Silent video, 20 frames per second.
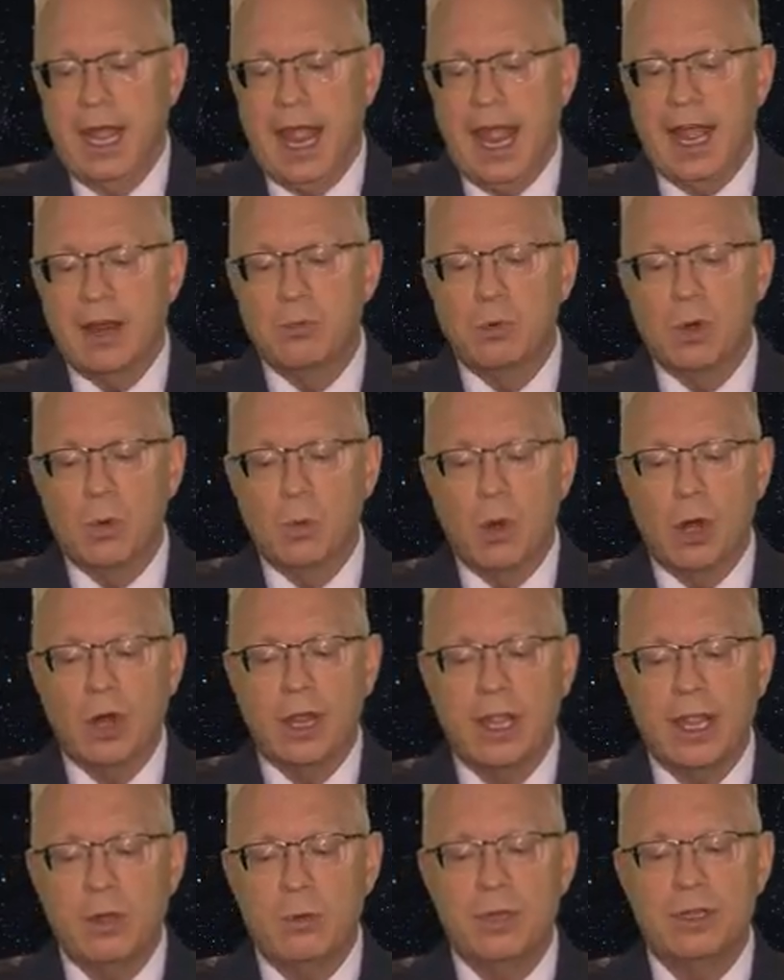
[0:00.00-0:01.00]
And we're
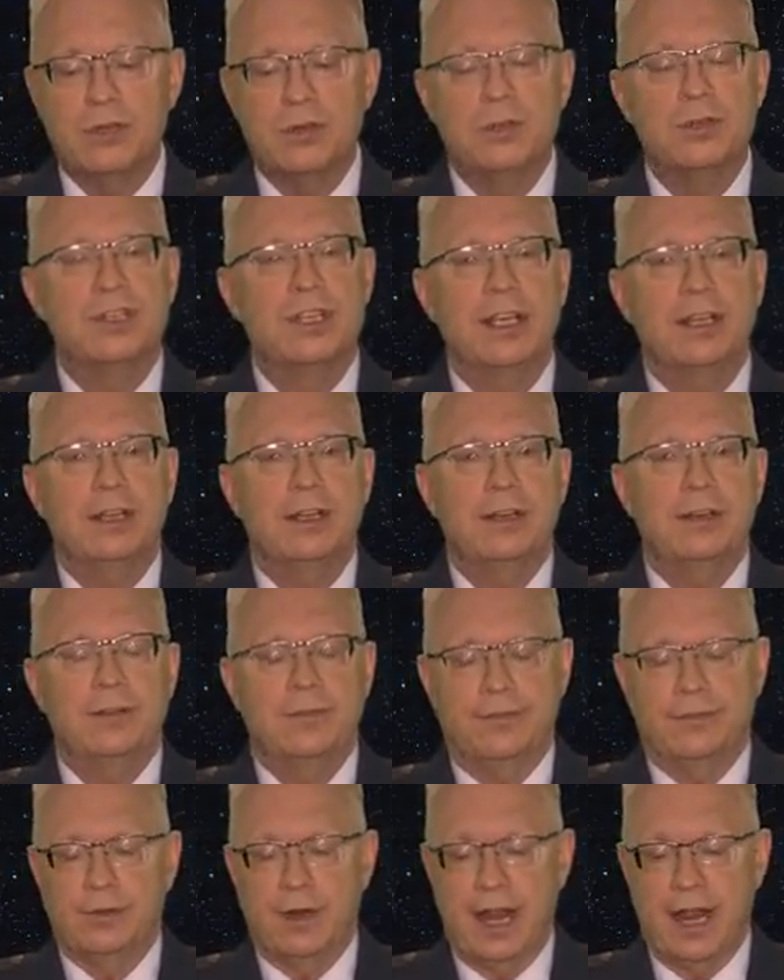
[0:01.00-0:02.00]
working with New Zealand,
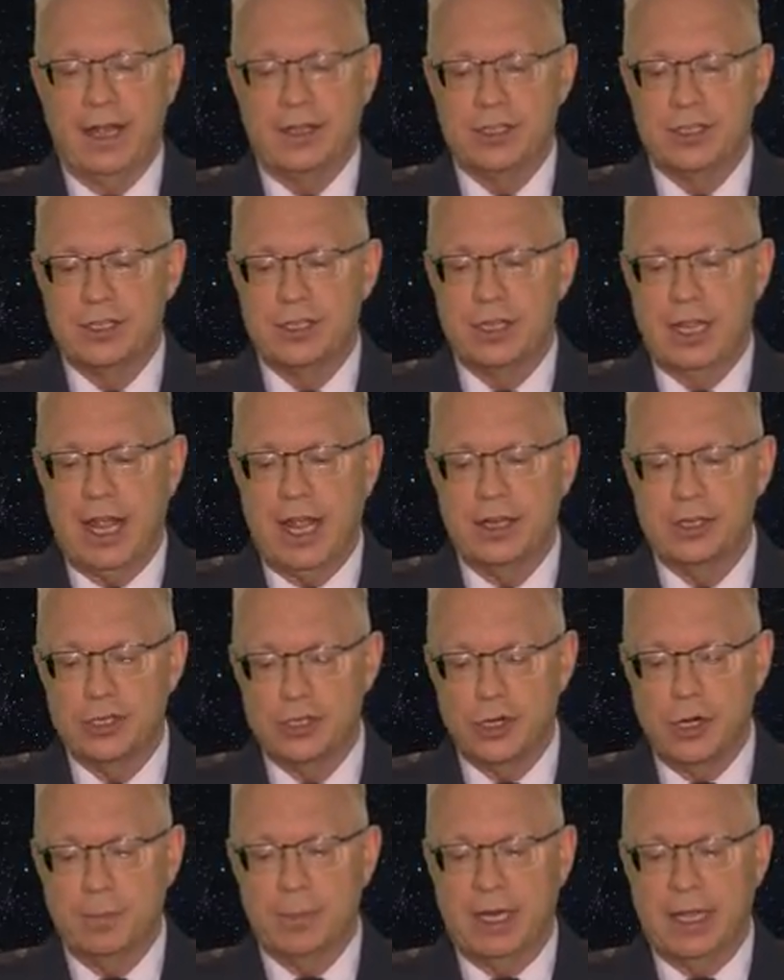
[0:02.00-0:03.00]
France, and
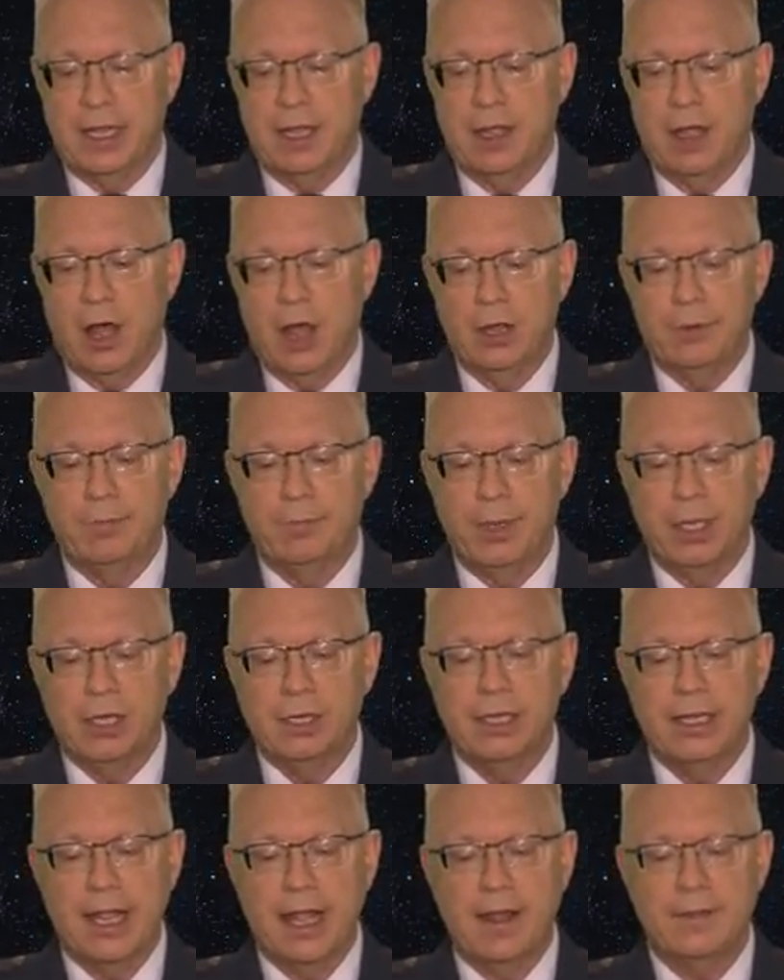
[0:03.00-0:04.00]
Germany on
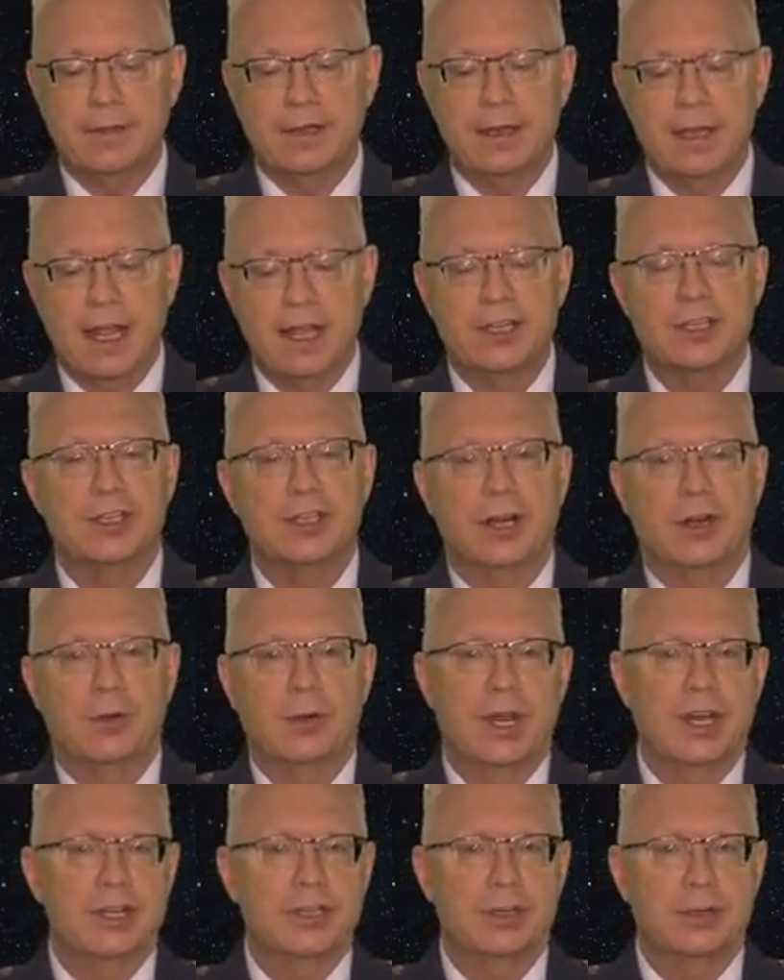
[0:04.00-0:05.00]
building out the next
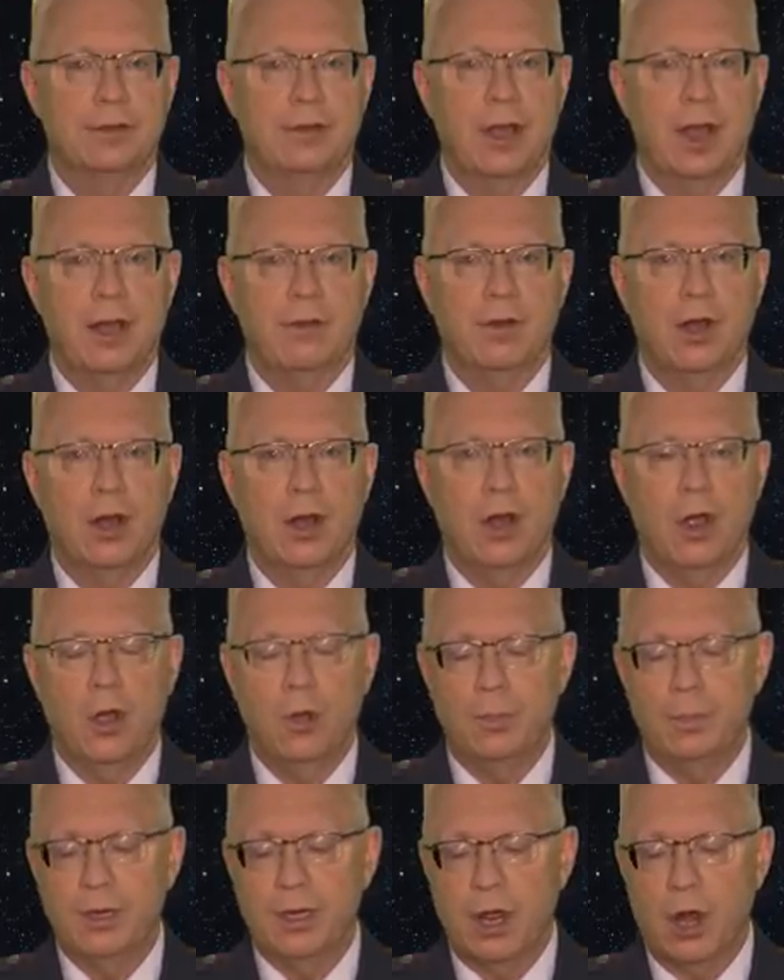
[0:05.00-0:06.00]
generation of our
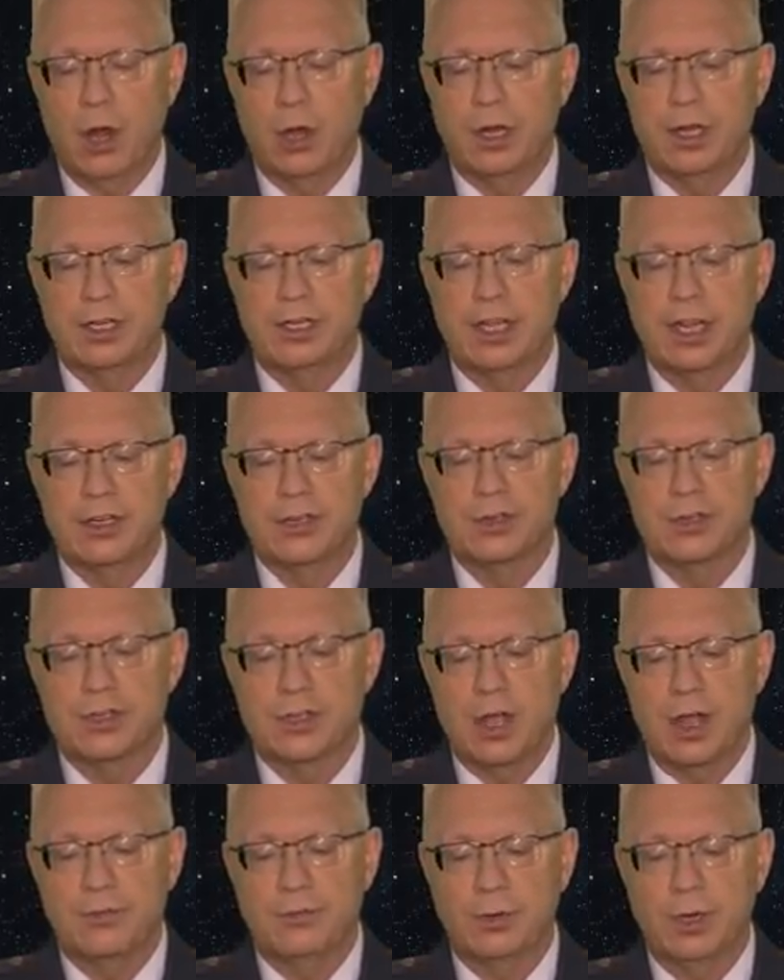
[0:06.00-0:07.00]
open architecture
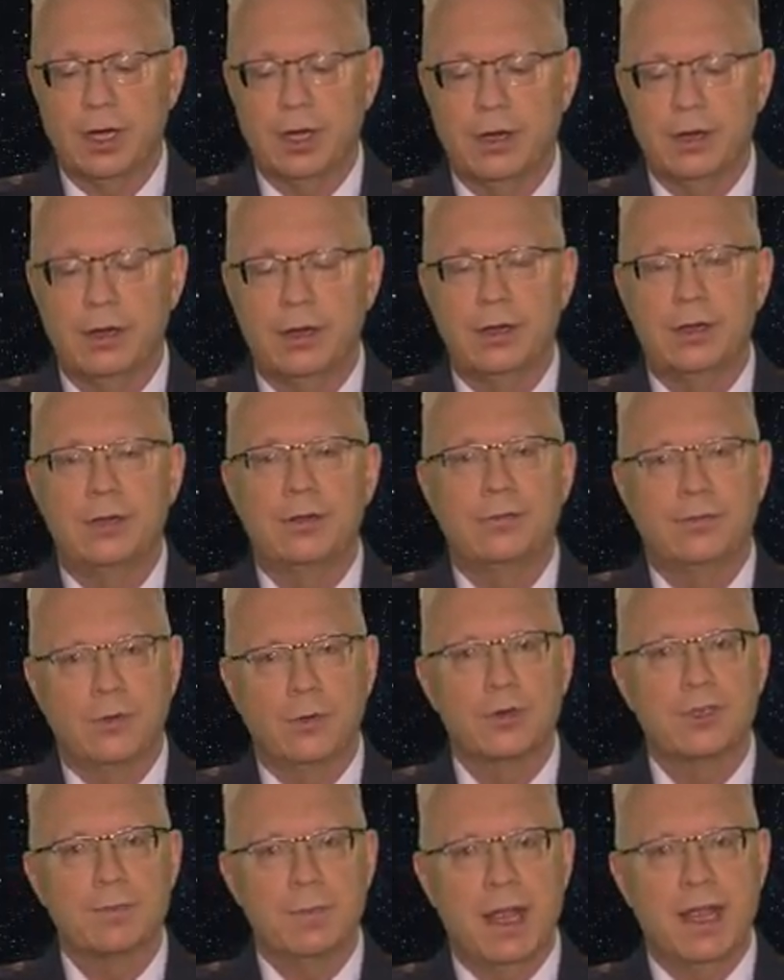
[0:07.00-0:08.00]
software
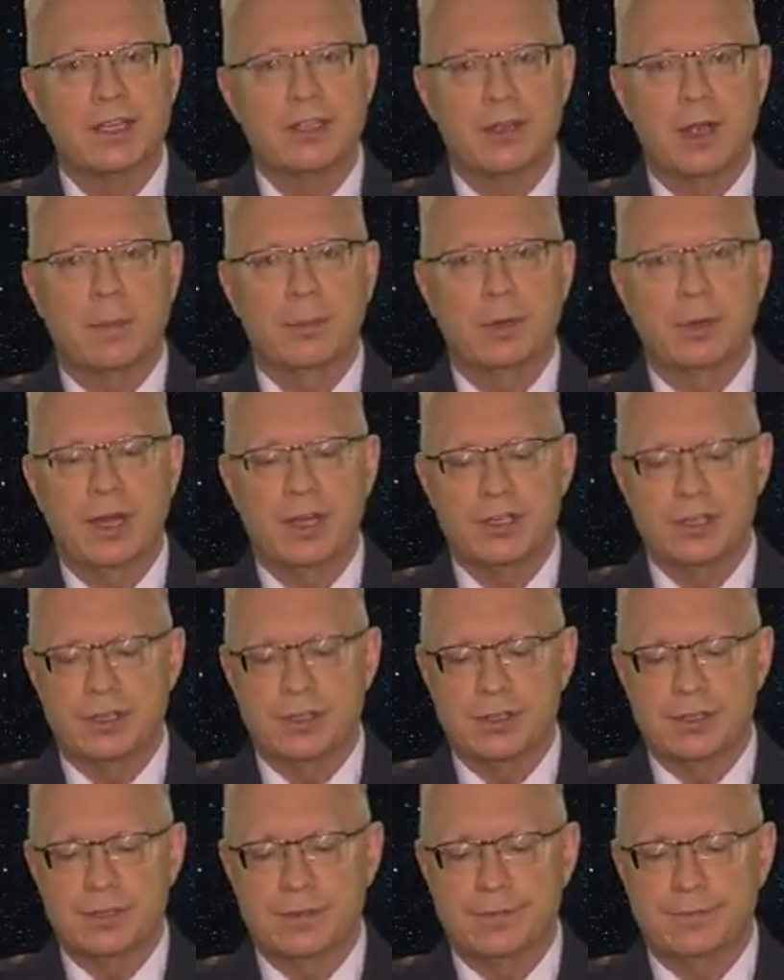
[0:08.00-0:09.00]
for space
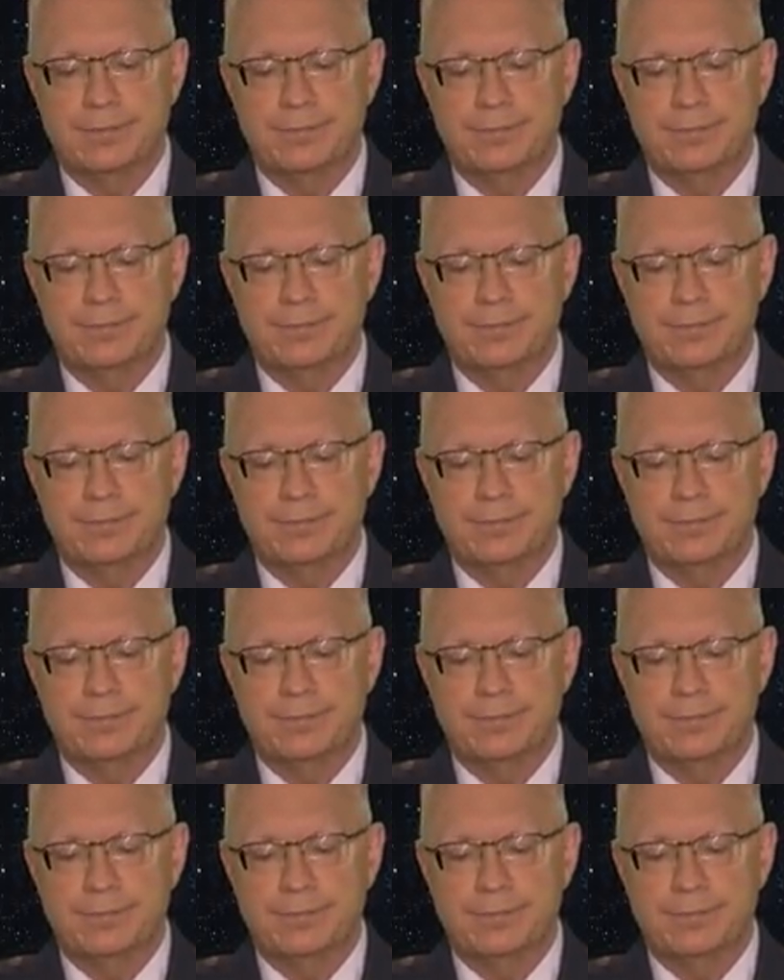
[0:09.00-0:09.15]
operations.